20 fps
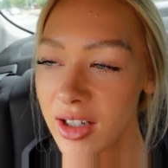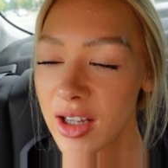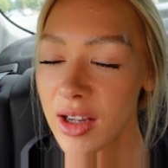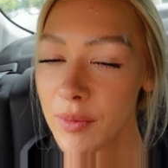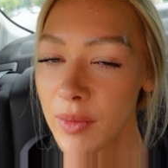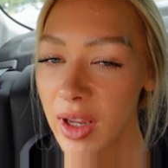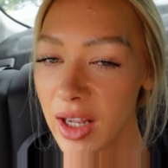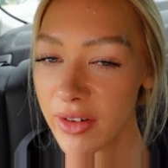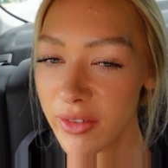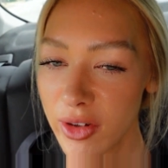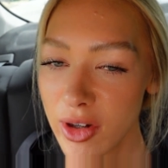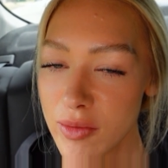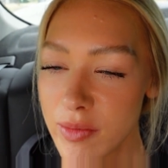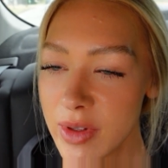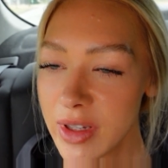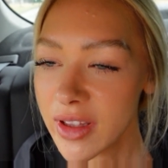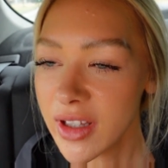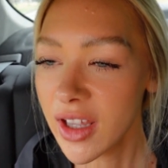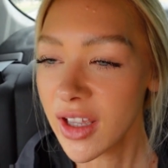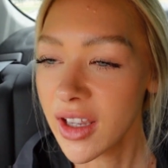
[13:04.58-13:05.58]
I'm kind of
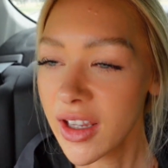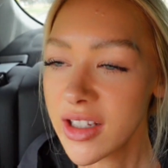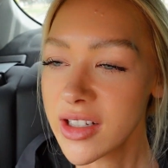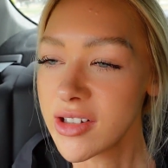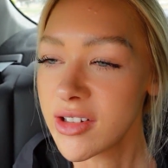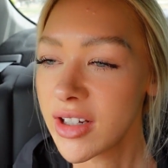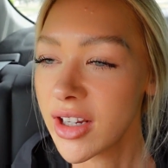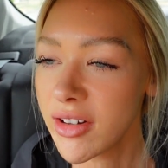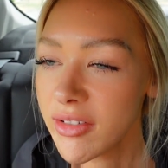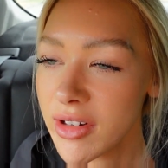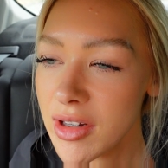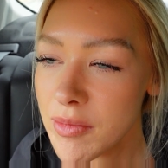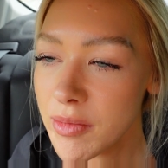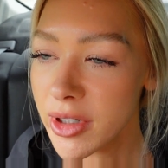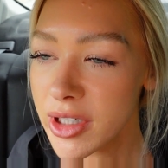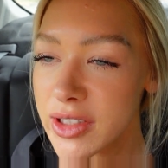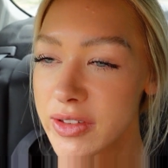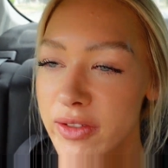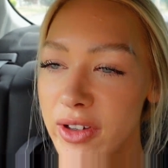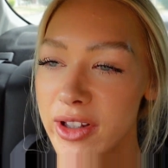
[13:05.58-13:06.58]
hoping that I do get
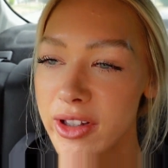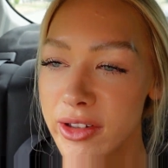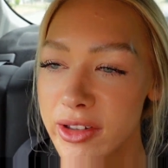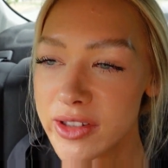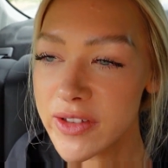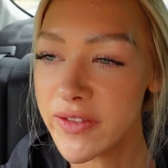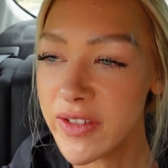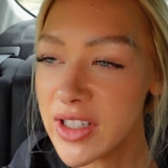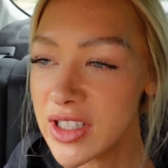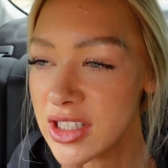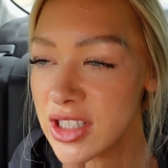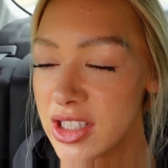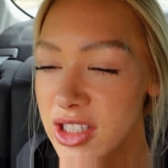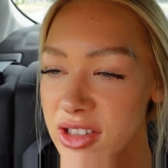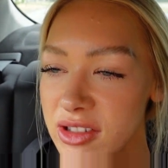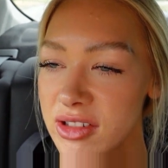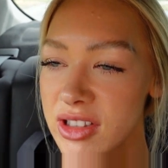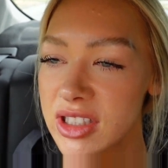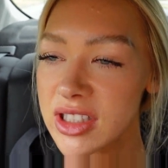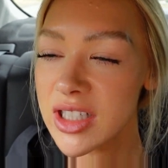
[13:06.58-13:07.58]
reimbursed for those fees
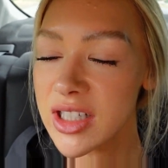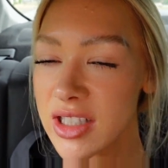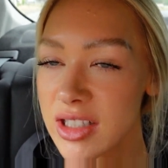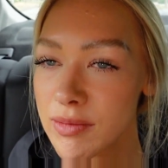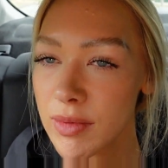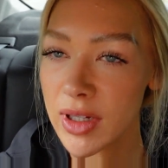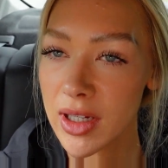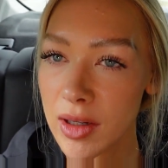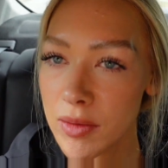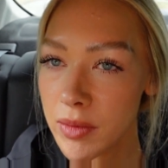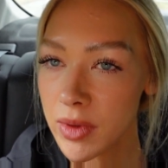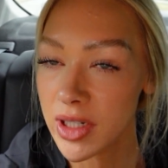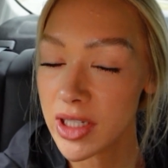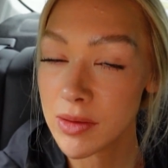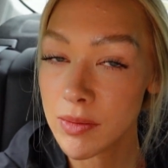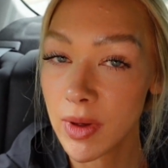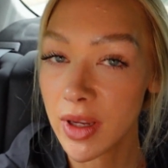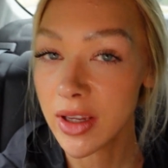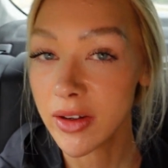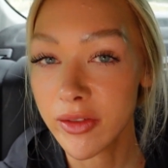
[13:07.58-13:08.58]
too, just because my company is
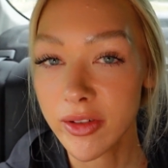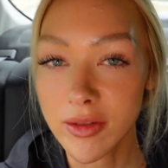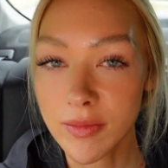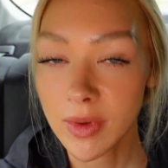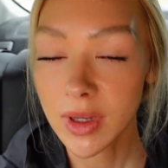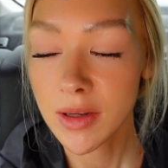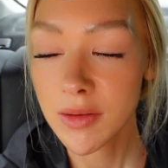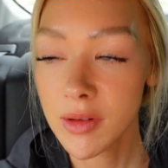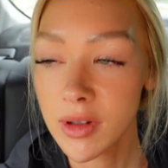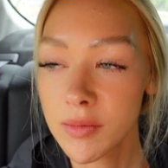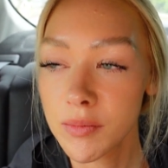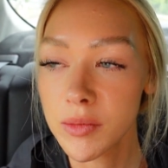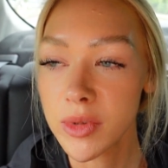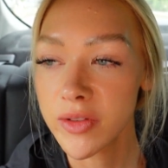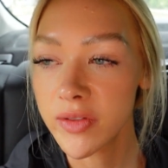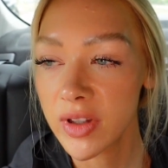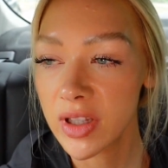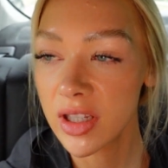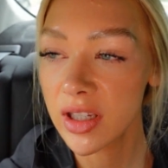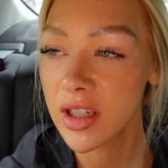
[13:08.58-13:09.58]
paying for my
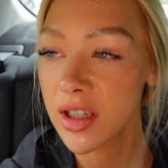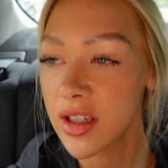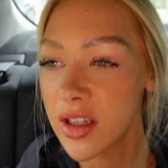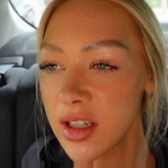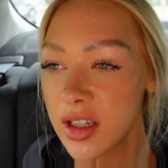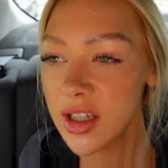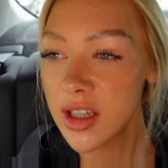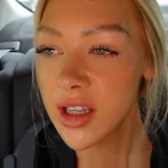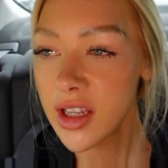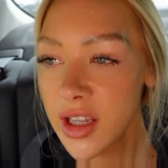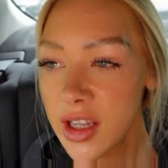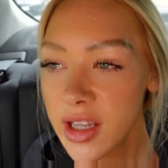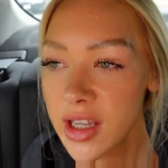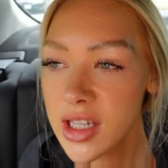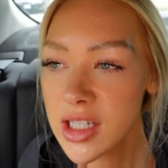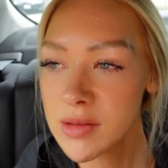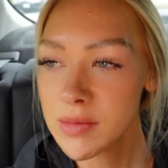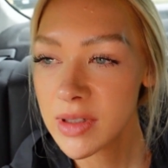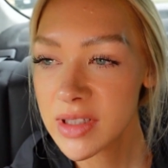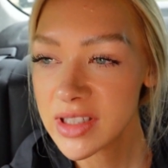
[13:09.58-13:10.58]
moving
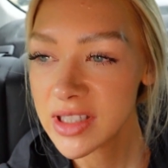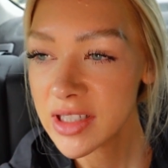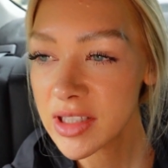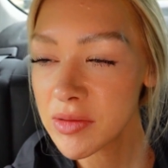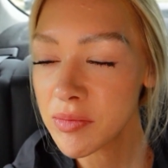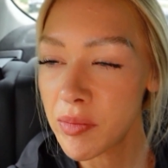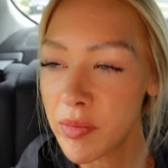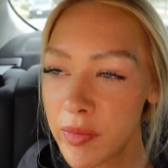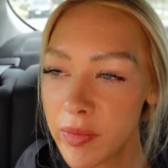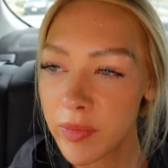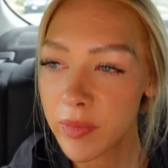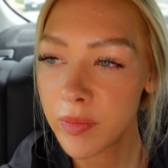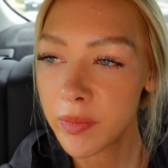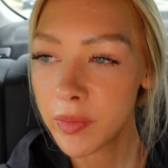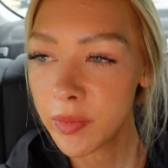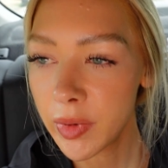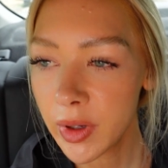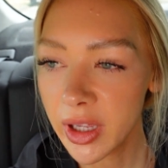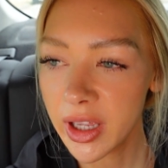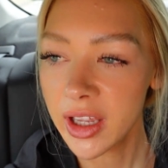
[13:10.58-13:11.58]
expenses,
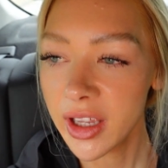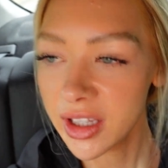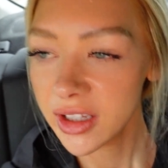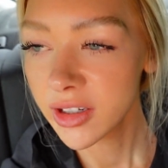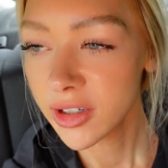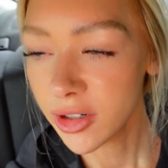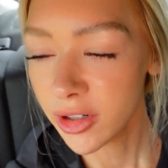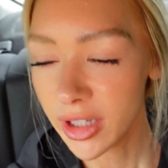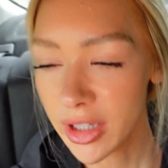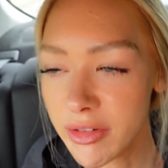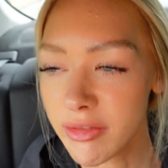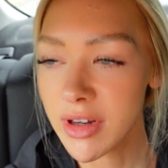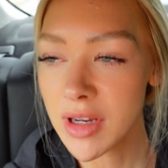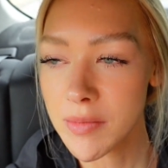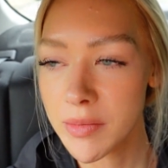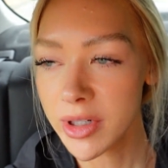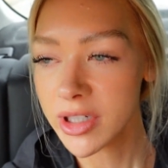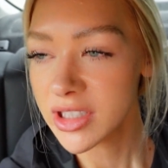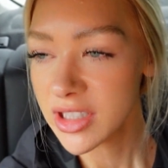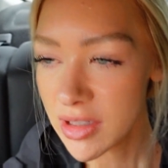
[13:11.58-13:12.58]
or
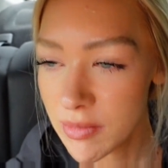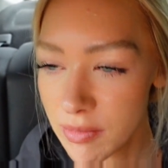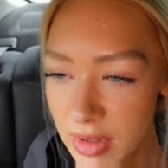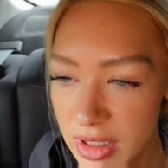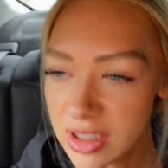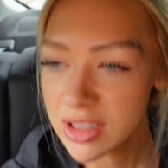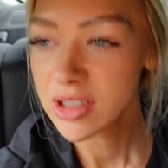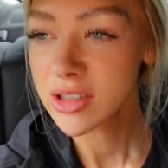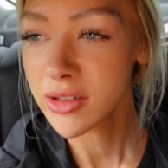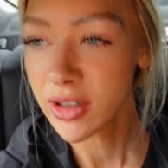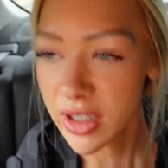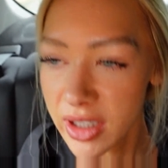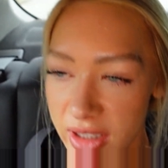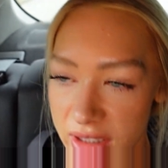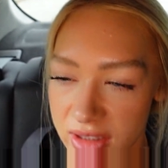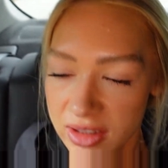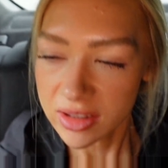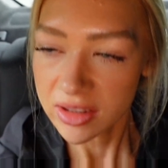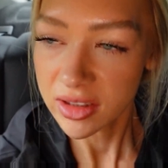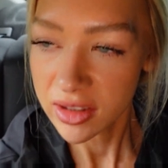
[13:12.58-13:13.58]
reimbursing me to
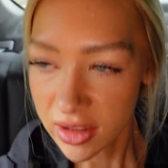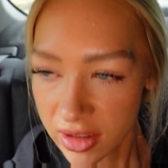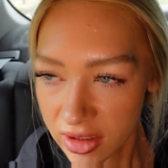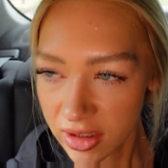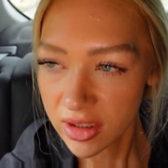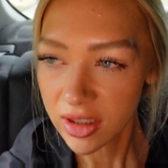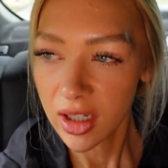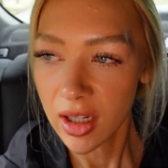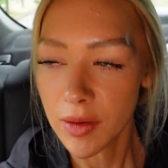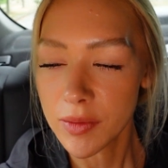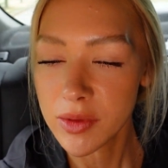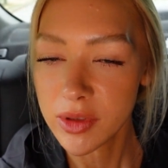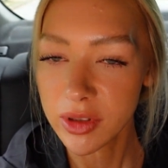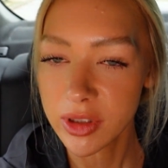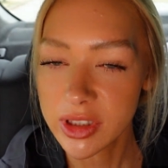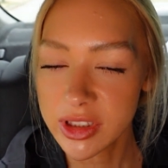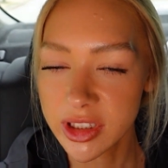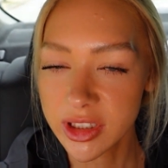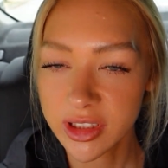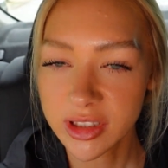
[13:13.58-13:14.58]
up to a
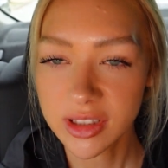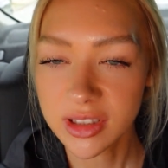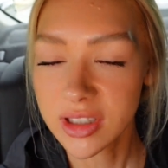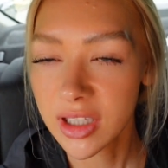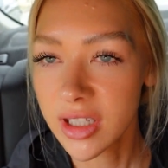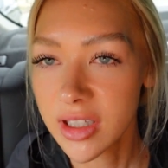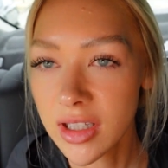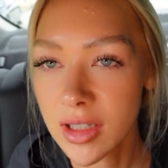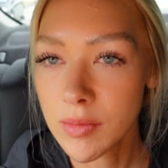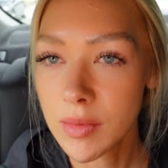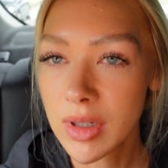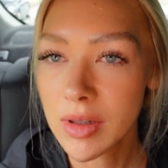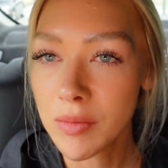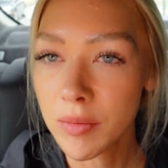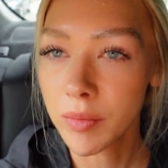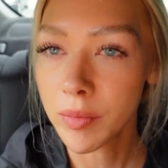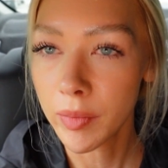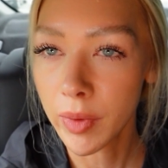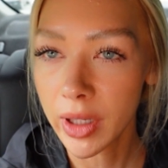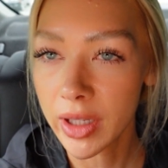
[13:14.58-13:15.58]
certain limit.
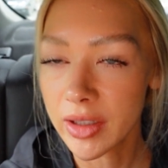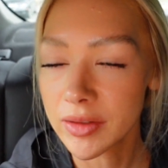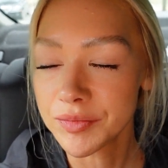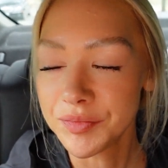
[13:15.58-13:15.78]
But